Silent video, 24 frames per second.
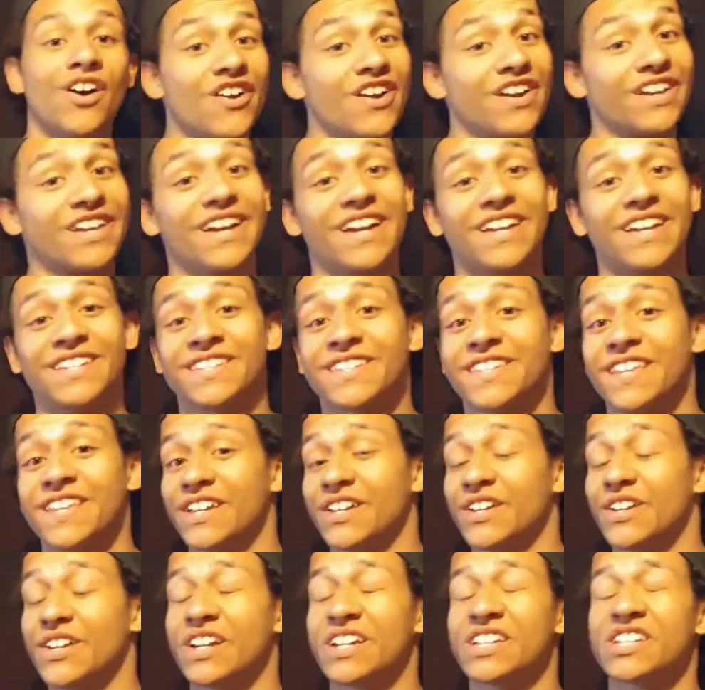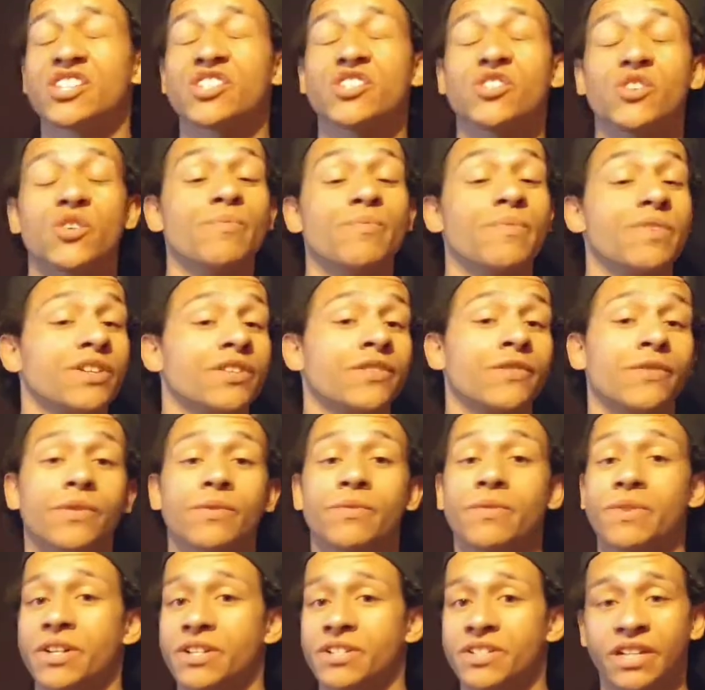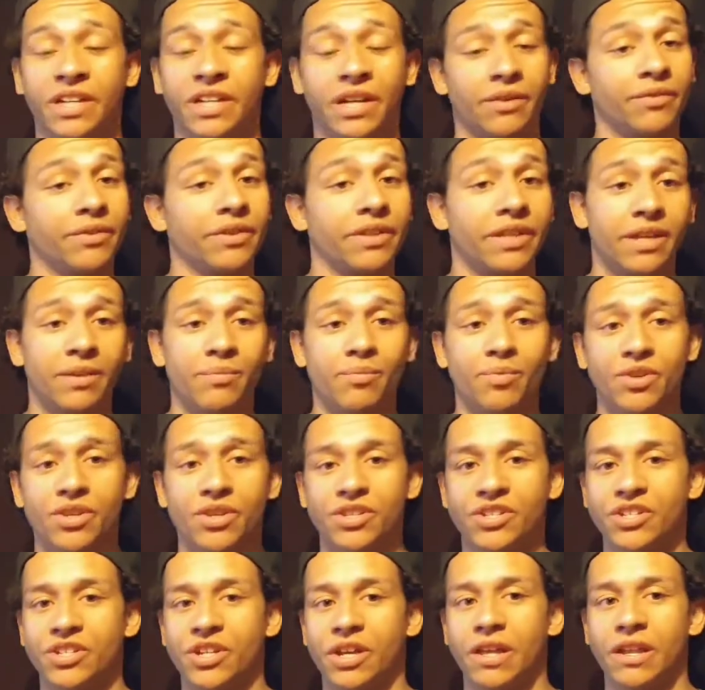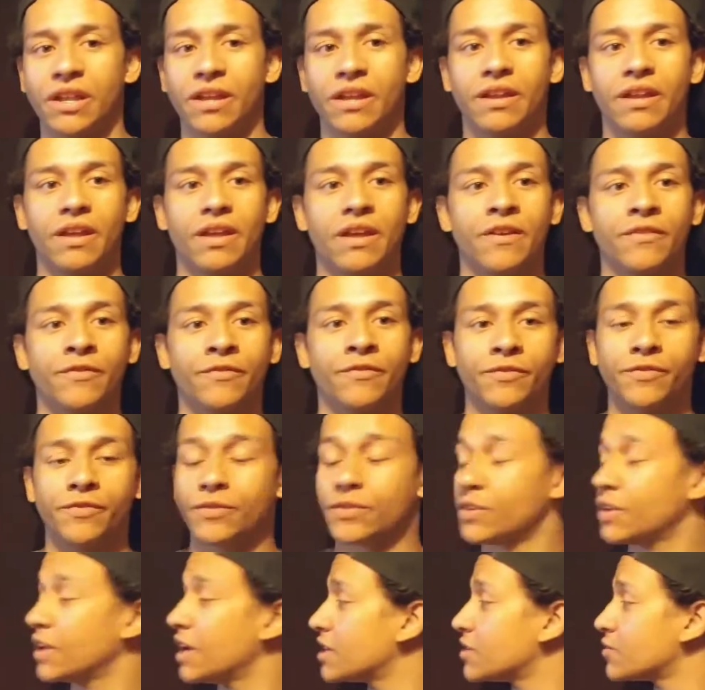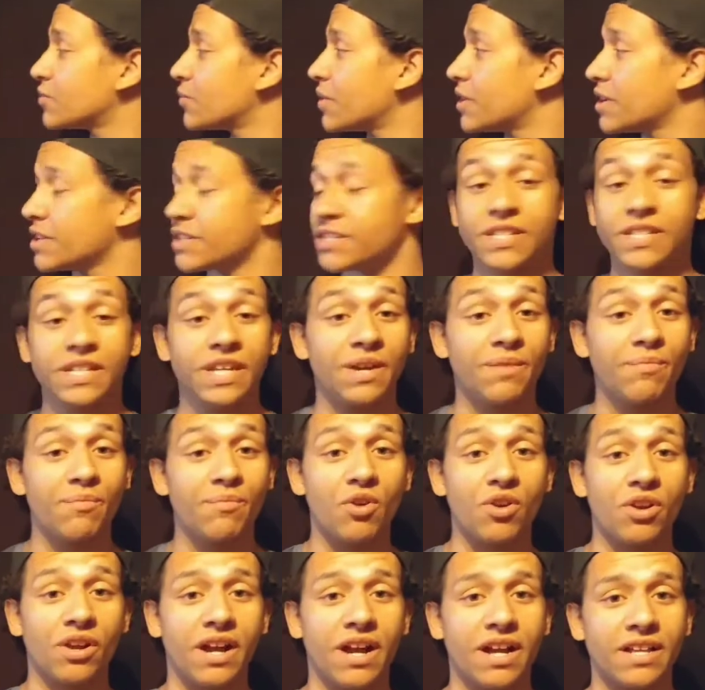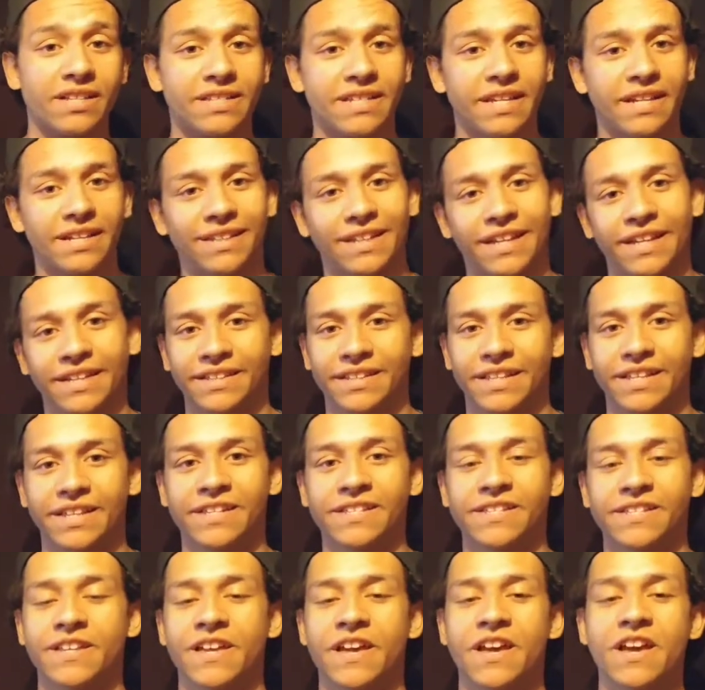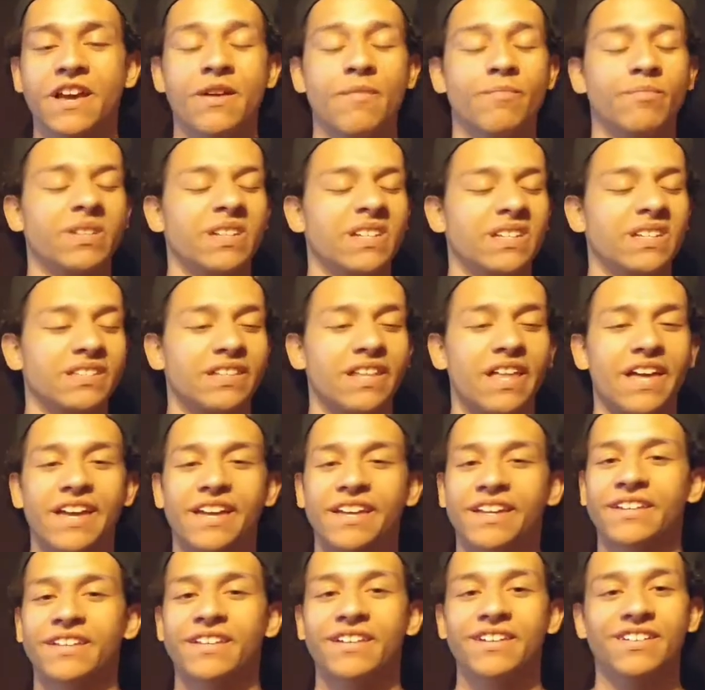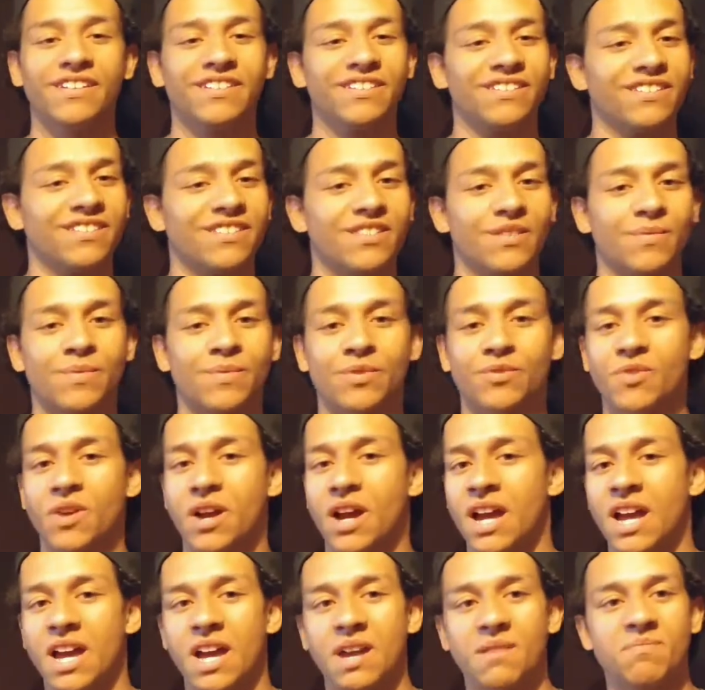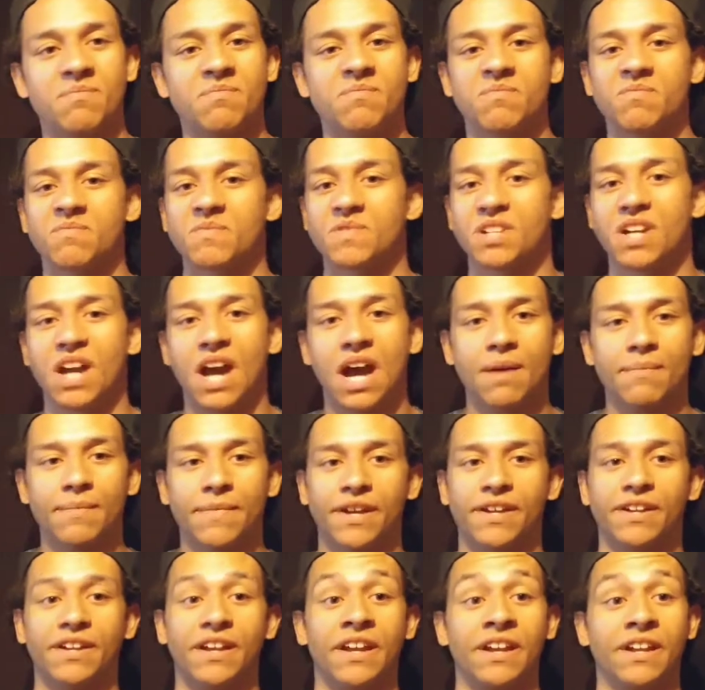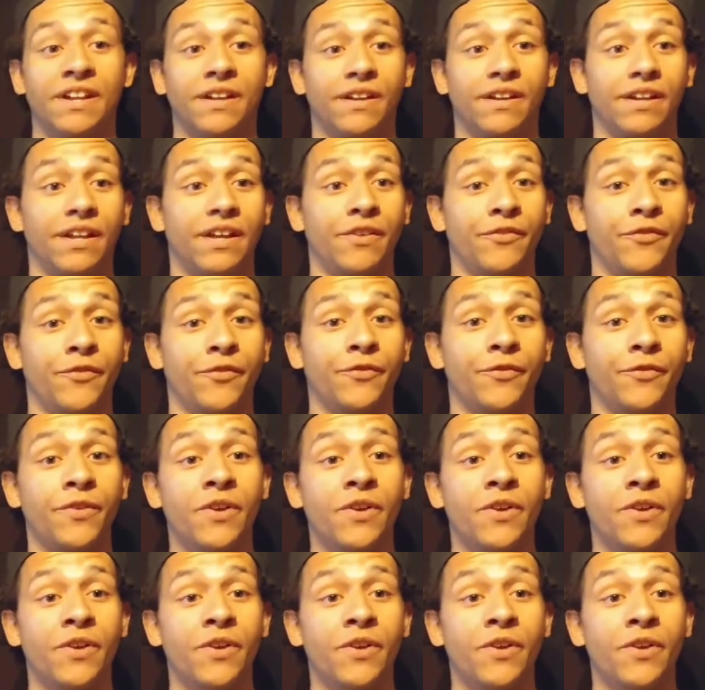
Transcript: Alright guys, thank you guys so much for watching. I really appreciate it. If you guys want to see more content like this, please like, subscribe, comment, and if